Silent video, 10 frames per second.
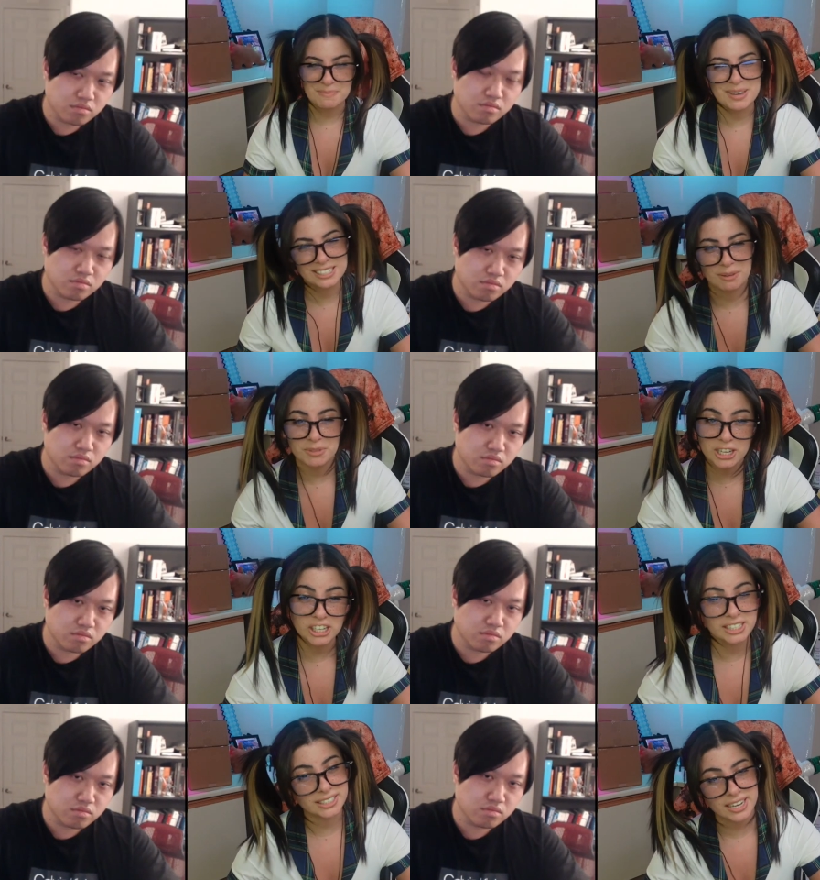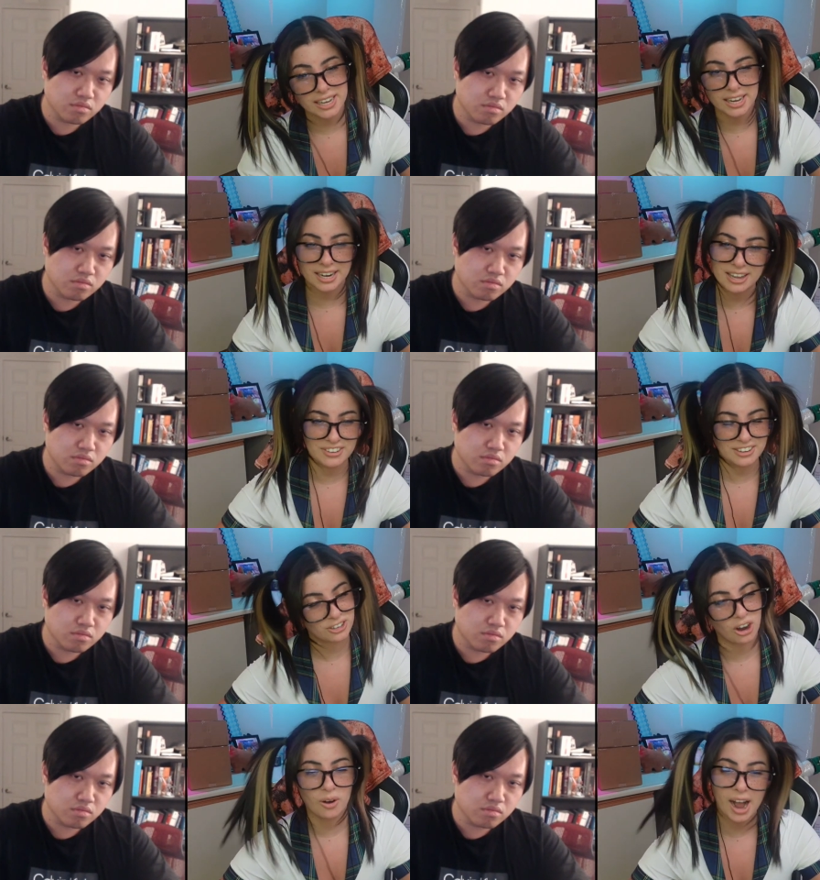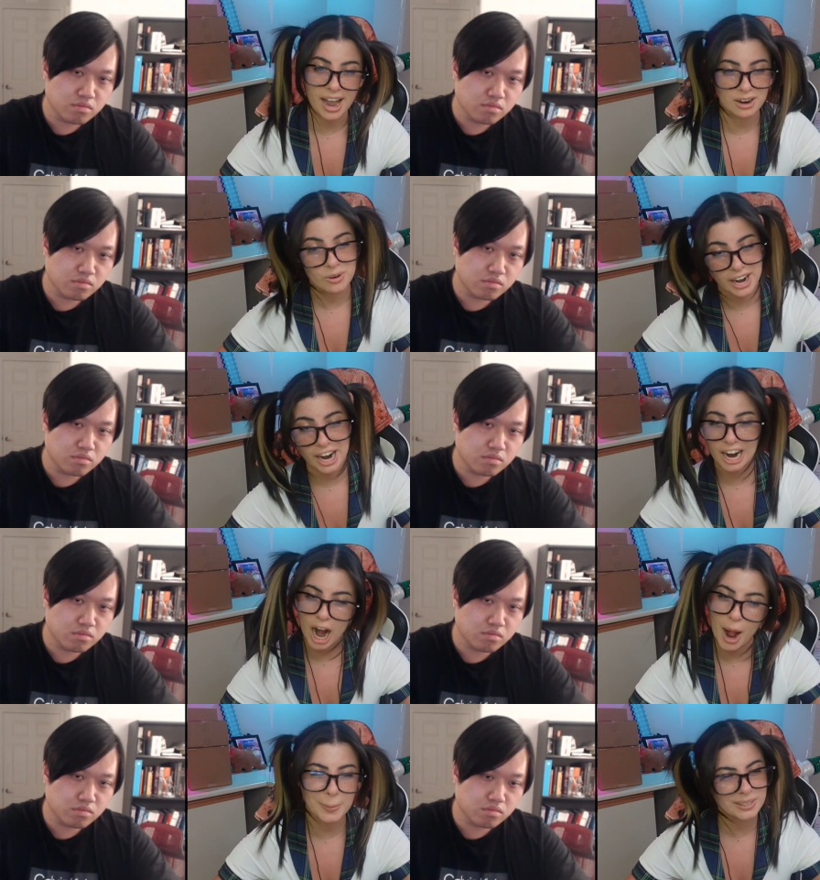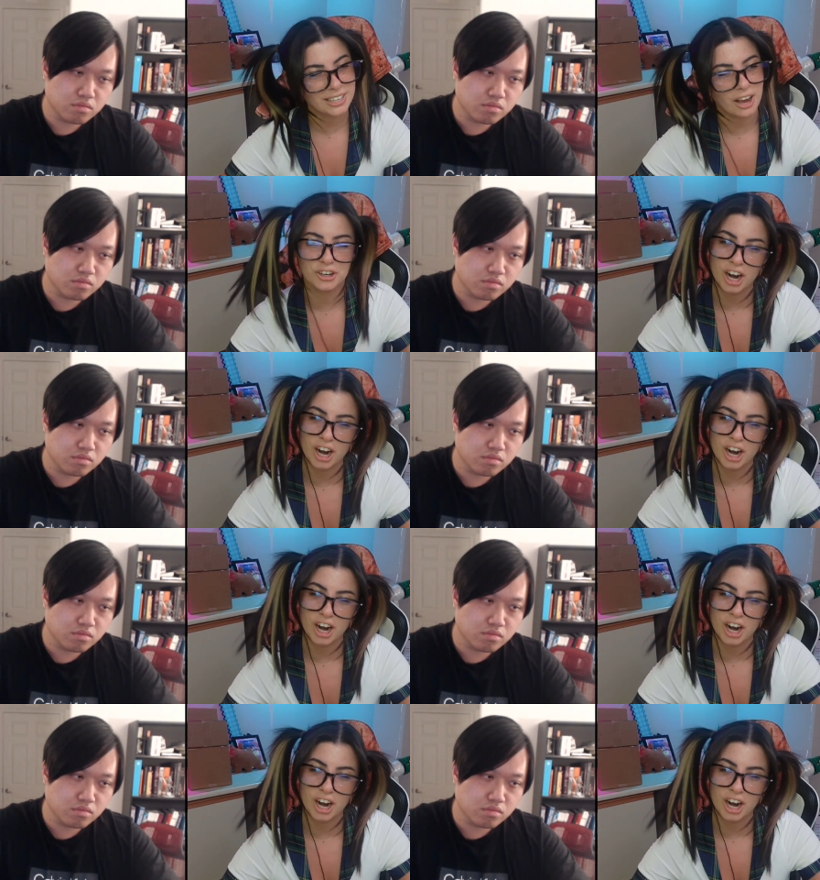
Speaker 1: me something good to eat. If you don't, I don't care. I'll pull down your